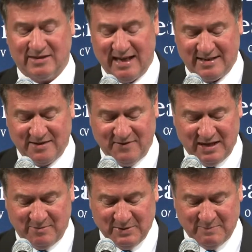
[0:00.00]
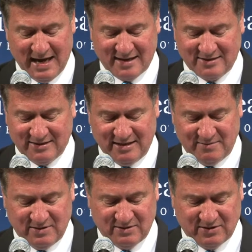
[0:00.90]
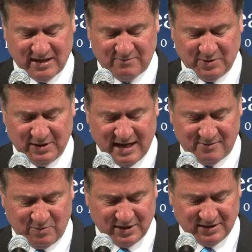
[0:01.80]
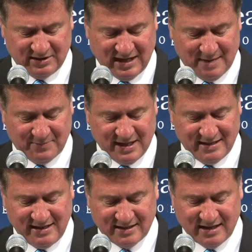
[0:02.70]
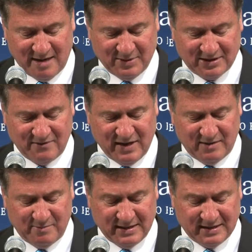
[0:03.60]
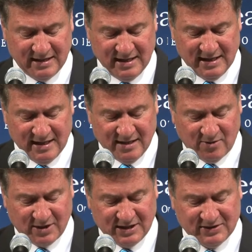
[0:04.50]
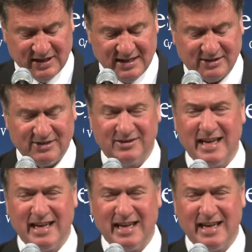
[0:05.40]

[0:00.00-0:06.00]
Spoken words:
Site Development Magazine said we had one of the top 10 economic development organizations.